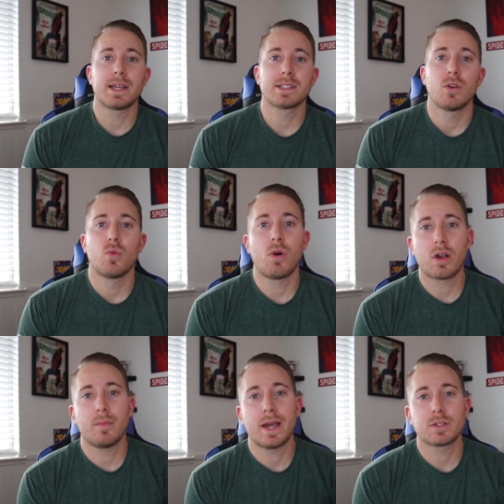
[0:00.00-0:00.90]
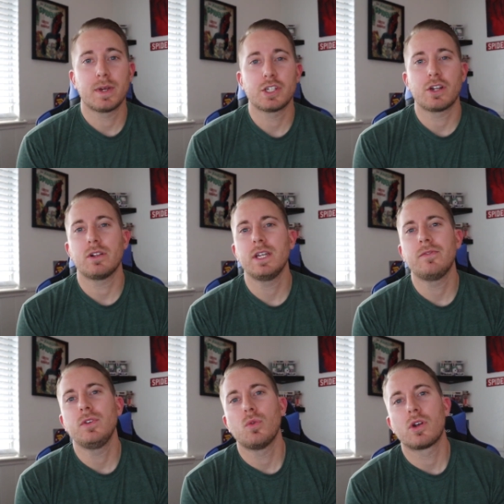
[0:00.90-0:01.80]
guys? Welcome back to my channel.
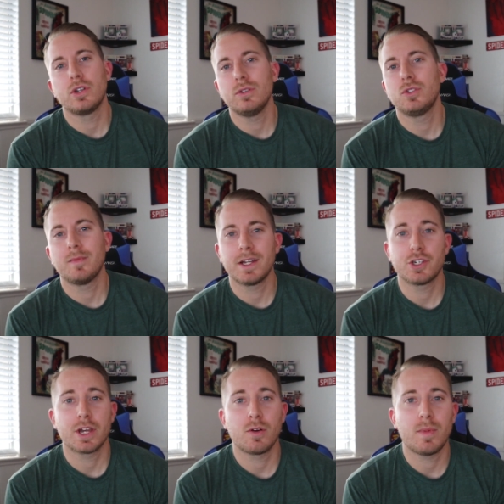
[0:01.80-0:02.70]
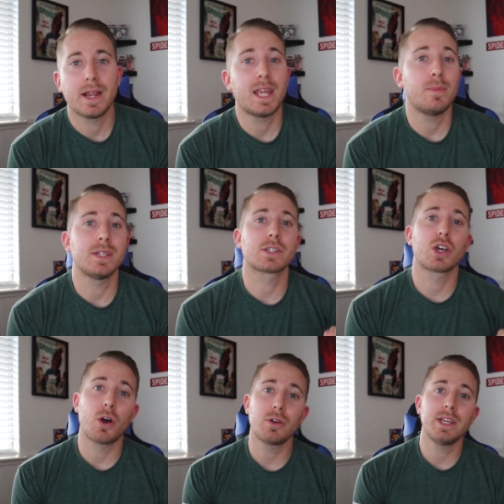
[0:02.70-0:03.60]
If you are new to my channel, my name is
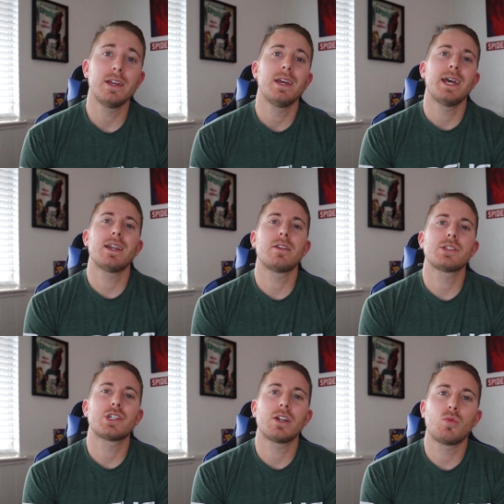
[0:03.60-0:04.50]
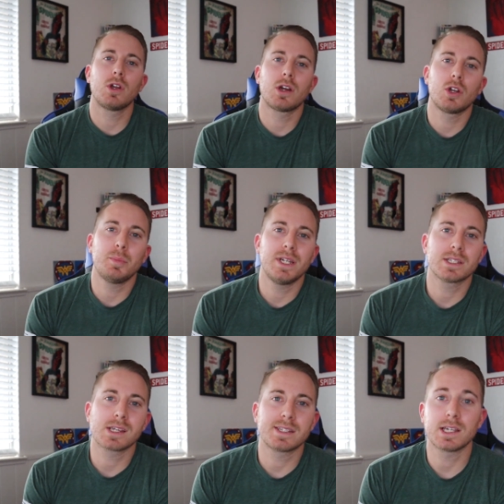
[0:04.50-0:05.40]
Cody, and on this channel we're going to be
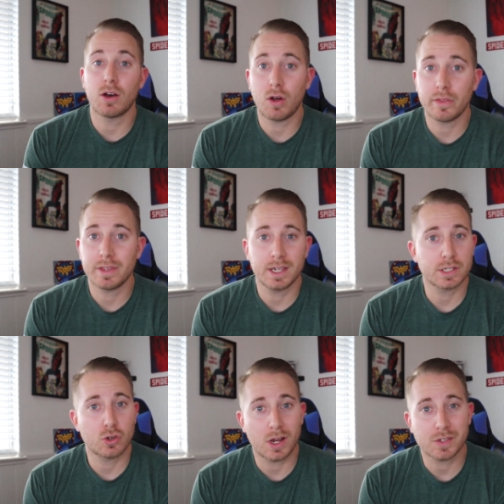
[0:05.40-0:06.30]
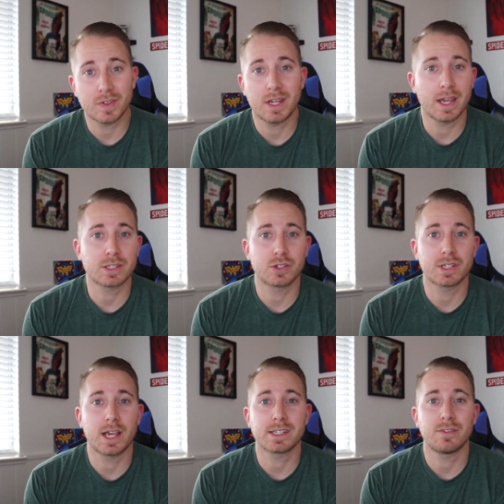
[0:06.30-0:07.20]
discussing all things CrossFit,
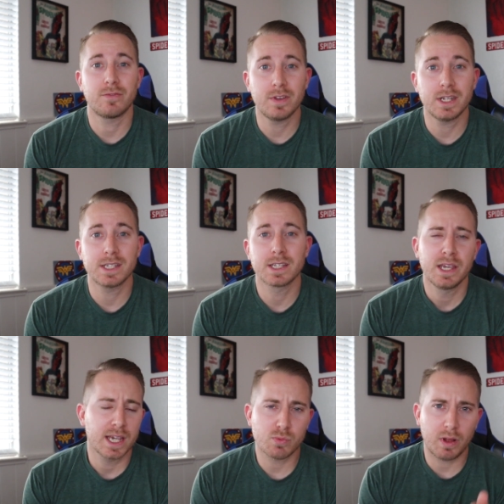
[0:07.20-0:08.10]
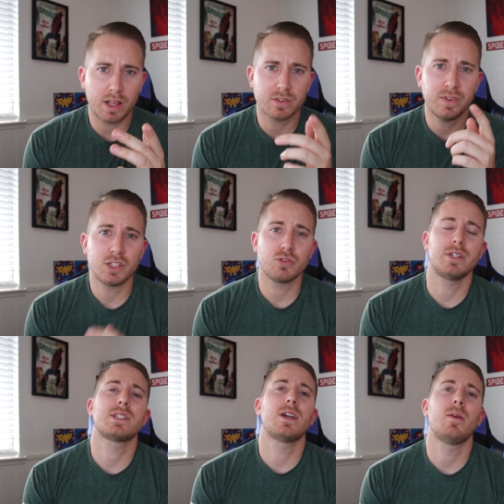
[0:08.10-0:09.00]
exercise, and fitness, as well as
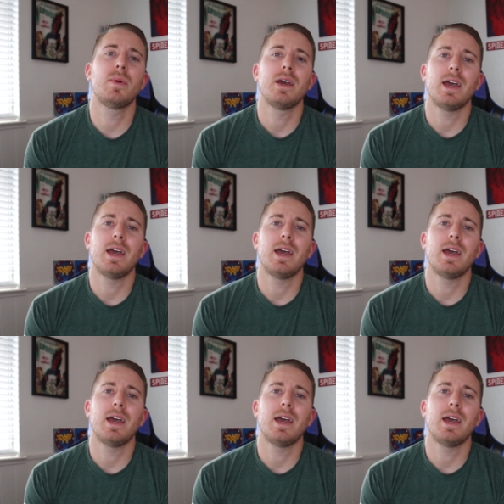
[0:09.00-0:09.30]
featuring some